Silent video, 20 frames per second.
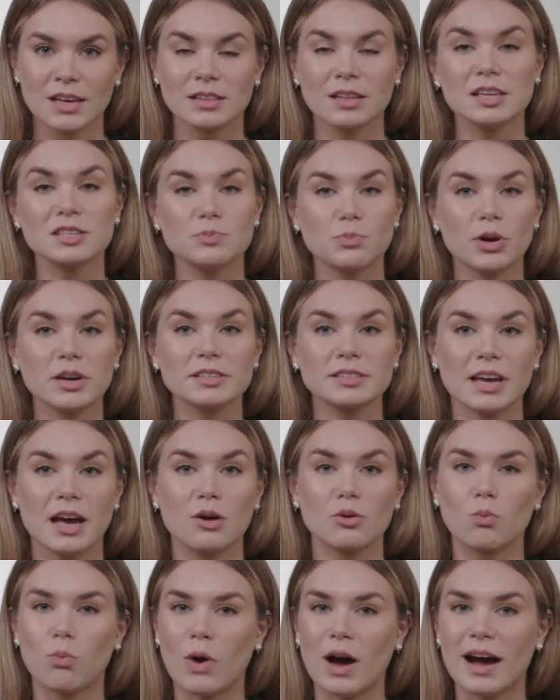Let's break
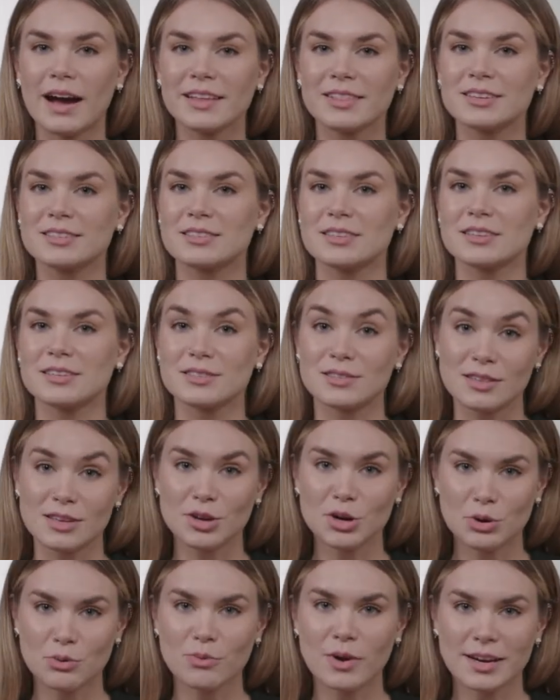down why this is the
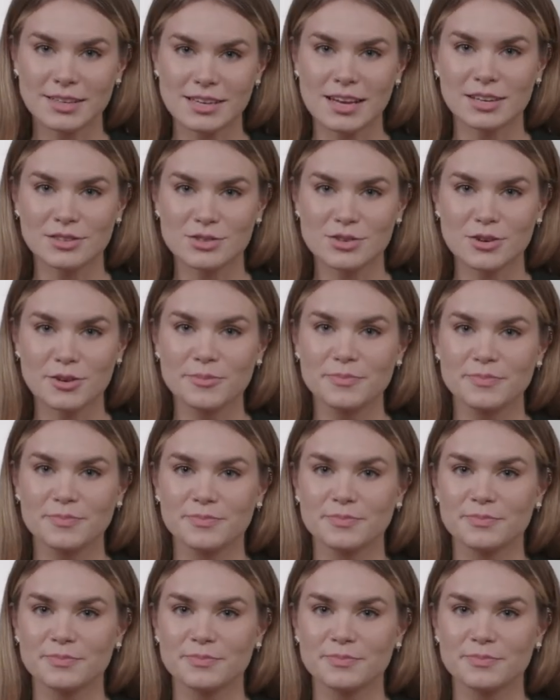correct answer.